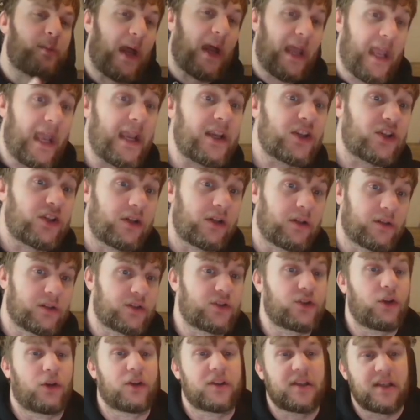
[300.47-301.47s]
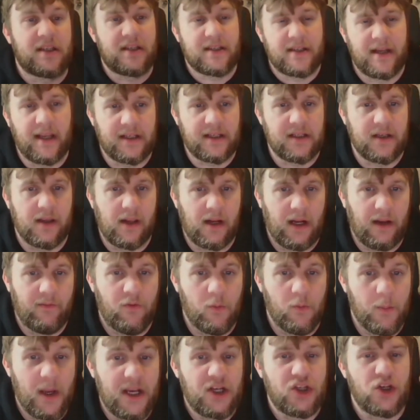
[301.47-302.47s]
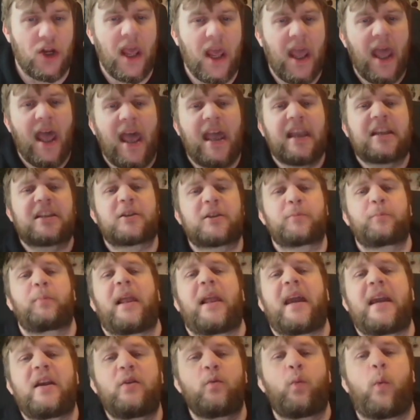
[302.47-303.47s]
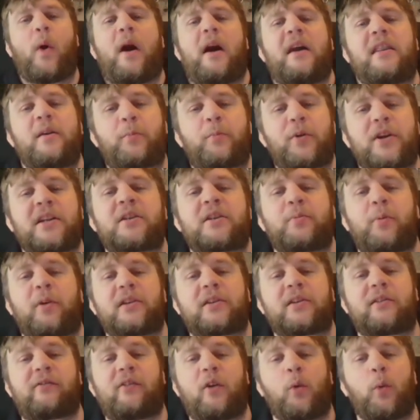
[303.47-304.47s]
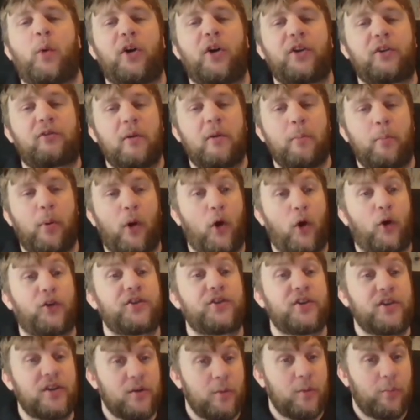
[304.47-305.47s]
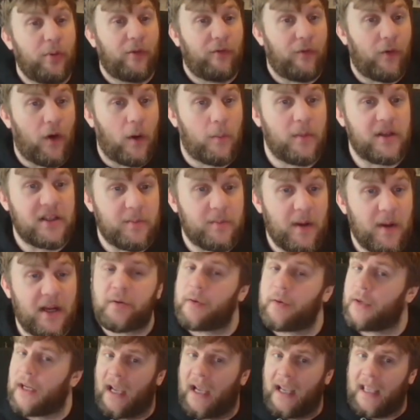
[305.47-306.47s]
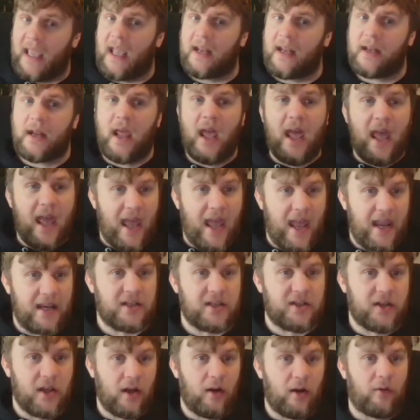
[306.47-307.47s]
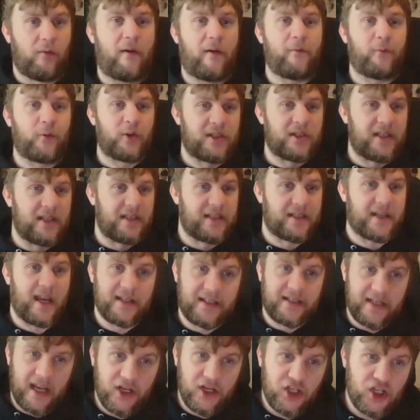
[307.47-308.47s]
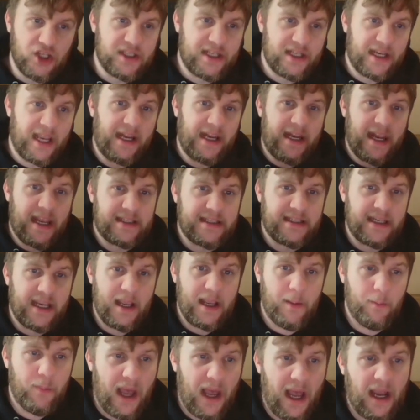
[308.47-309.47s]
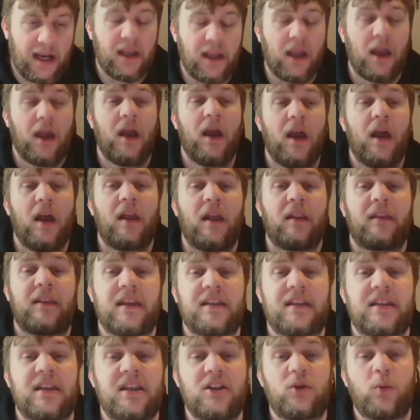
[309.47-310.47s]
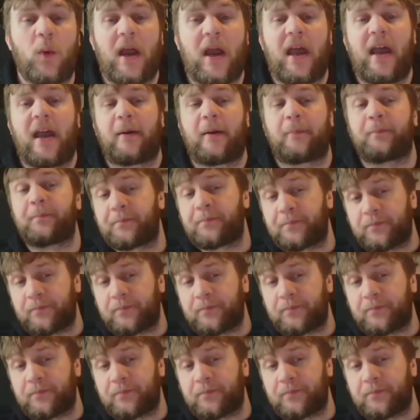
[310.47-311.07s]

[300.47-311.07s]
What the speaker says: by external sources and external information. Explain why the principles of reward are important to performance management. Again, external references, citations, connecting it back. This is where